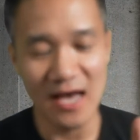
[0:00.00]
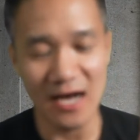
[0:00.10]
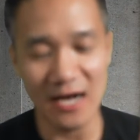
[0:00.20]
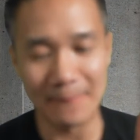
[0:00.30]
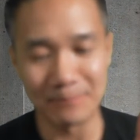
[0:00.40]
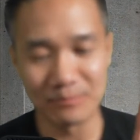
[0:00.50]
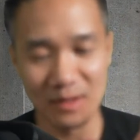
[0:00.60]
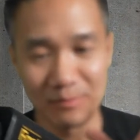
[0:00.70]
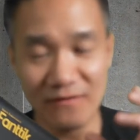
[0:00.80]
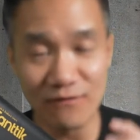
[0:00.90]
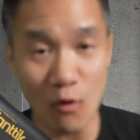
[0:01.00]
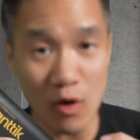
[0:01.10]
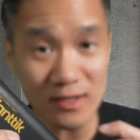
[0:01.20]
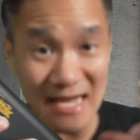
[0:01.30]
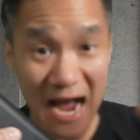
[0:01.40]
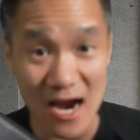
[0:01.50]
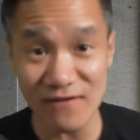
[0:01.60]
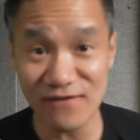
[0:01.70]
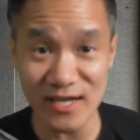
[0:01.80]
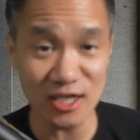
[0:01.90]
Um, before, tire
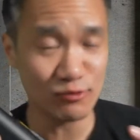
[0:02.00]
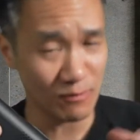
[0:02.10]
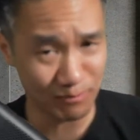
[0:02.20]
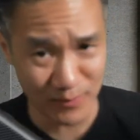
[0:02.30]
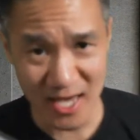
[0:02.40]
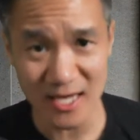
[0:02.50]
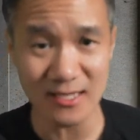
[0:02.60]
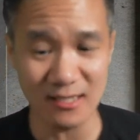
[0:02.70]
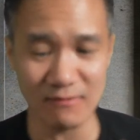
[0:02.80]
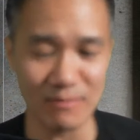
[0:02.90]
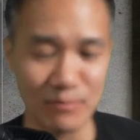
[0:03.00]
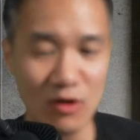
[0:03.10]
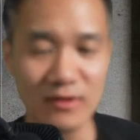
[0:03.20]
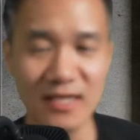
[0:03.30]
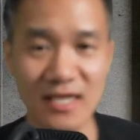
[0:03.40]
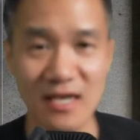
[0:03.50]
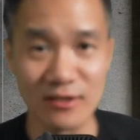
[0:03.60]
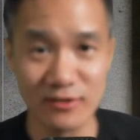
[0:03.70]
inflators were big, they were bulky.